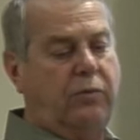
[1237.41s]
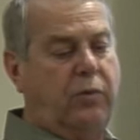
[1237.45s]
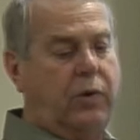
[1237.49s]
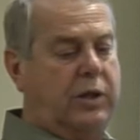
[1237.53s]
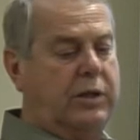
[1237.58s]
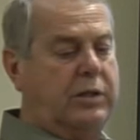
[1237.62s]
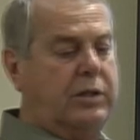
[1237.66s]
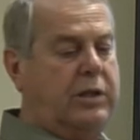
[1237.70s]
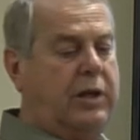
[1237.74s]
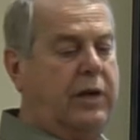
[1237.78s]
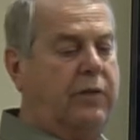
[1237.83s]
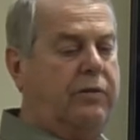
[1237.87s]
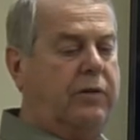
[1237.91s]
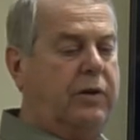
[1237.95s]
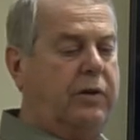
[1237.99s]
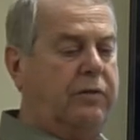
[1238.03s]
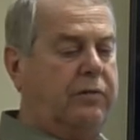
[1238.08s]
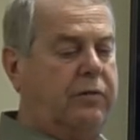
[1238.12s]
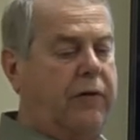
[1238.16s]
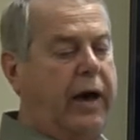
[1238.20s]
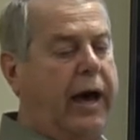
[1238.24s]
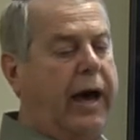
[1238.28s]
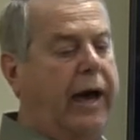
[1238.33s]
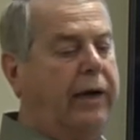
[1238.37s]

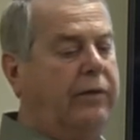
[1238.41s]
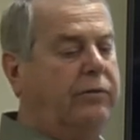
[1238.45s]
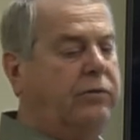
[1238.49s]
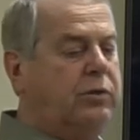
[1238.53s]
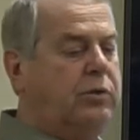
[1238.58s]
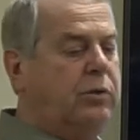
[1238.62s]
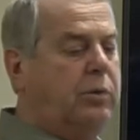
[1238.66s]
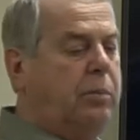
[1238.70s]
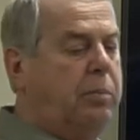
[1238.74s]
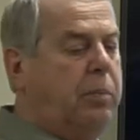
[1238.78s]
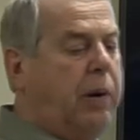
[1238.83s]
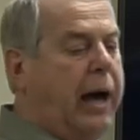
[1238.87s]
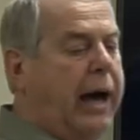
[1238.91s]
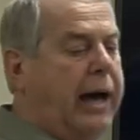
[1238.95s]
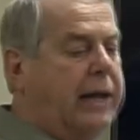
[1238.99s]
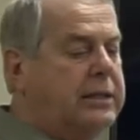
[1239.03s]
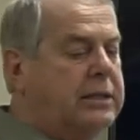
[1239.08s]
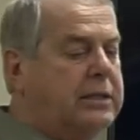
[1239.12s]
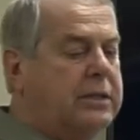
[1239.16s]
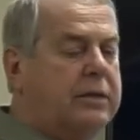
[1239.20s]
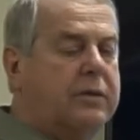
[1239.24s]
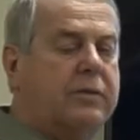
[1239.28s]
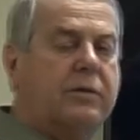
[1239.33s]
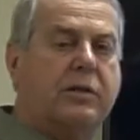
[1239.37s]
175 to a
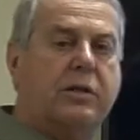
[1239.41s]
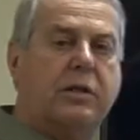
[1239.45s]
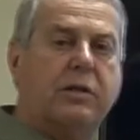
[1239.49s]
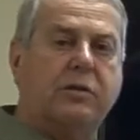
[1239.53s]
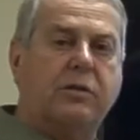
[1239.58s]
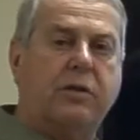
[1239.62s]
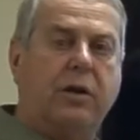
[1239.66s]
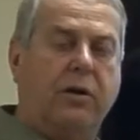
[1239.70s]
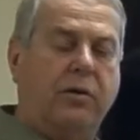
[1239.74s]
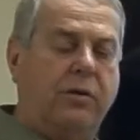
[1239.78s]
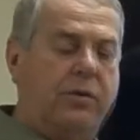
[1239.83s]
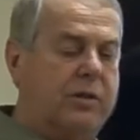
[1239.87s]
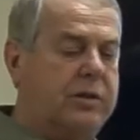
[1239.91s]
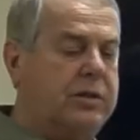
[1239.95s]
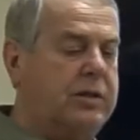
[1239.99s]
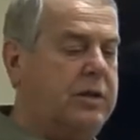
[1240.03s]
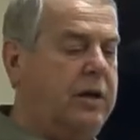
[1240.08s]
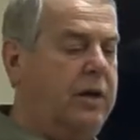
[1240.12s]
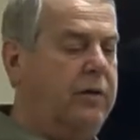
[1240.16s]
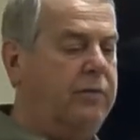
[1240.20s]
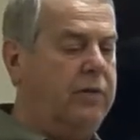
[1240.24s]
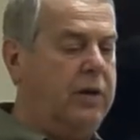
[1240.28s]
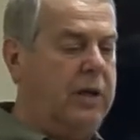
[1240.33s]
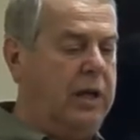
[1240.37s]
positive
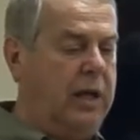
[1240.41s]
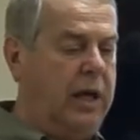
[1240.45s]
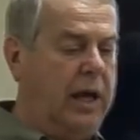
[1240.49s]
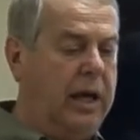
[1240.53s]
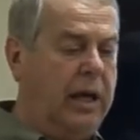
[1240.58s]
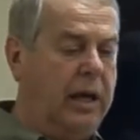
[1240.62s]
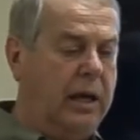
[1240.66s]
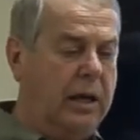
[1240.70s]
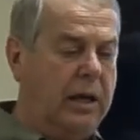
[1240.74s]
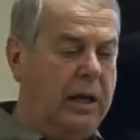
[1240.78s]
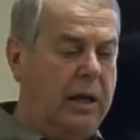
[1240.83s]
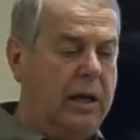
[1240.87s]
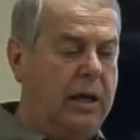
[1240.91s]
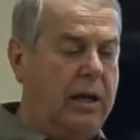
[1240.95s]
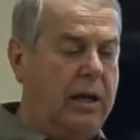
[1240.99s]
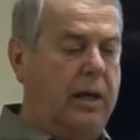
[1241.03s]
678.